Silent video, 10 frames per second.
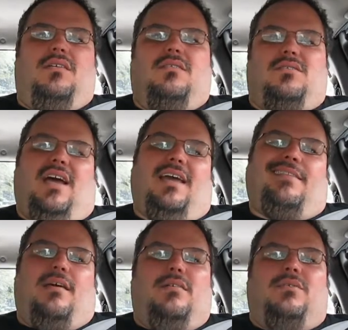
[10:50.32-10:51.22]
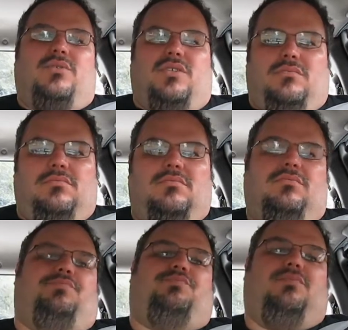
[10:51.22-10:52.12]
So I ate those.
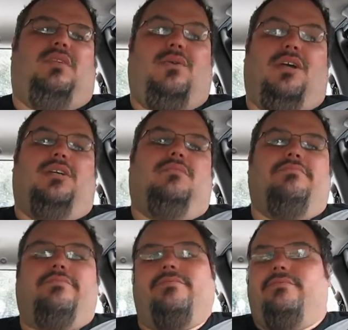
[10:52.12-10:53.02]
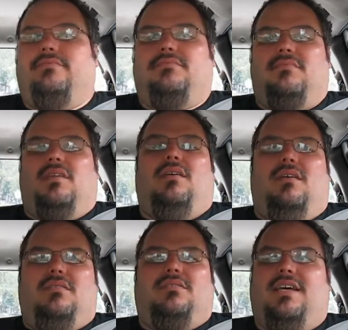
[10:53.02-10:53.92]
They were good.
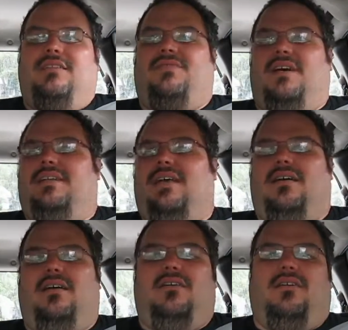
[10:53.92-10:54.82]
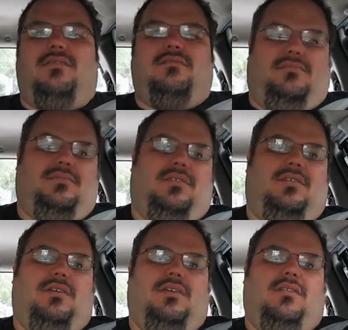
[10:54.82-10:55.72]
Satisfied that hunger.
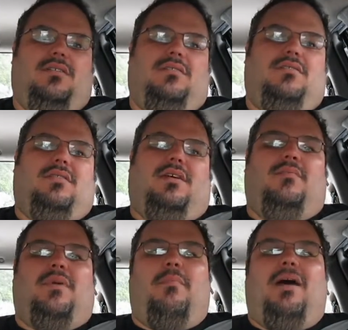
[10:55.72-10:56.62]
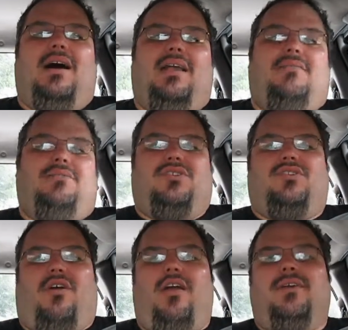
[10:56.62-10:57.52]
My body was
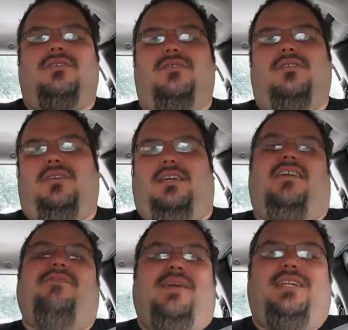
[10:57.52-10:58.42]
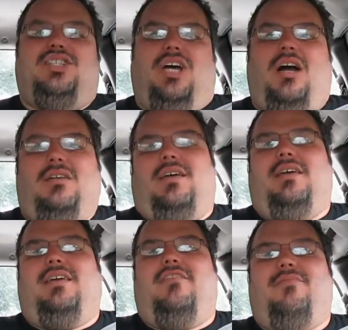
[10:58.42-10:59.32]
screaming, "Give me
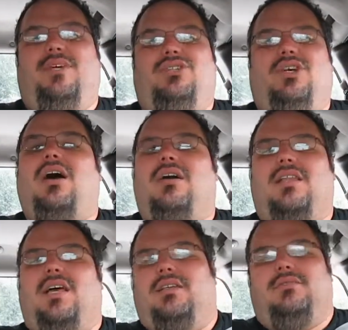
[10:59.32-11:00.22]
chocolate! Give me chocolate!"